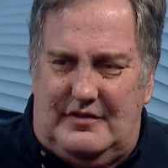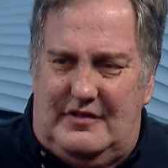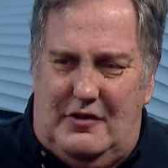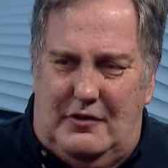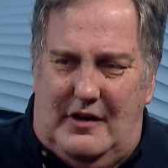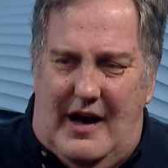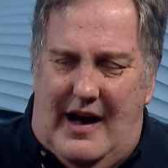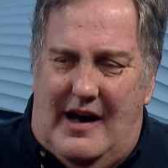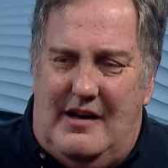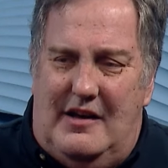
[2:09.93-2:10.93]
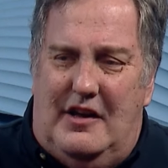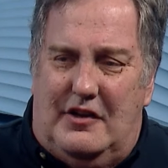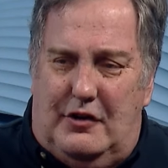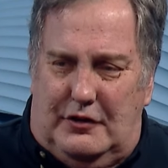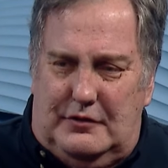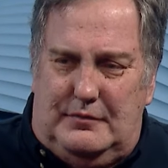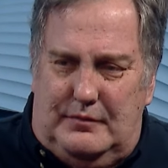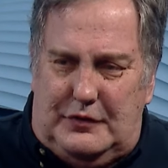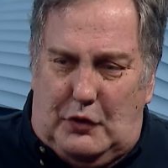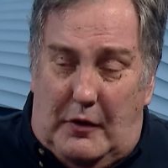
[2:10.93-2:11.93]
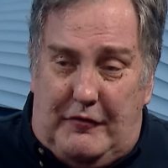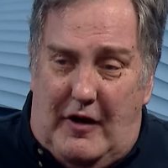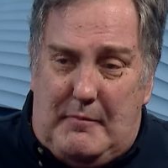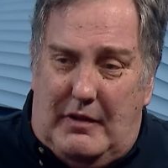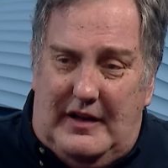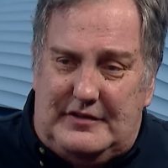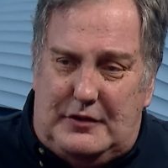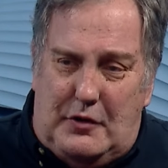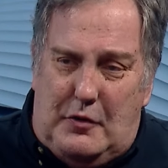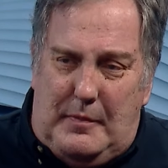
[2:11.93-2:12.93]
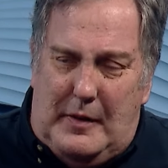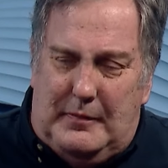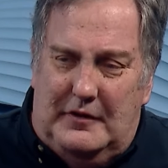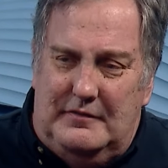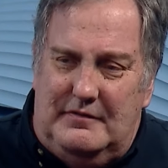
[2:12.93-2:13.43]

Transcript: your storefront place to new people?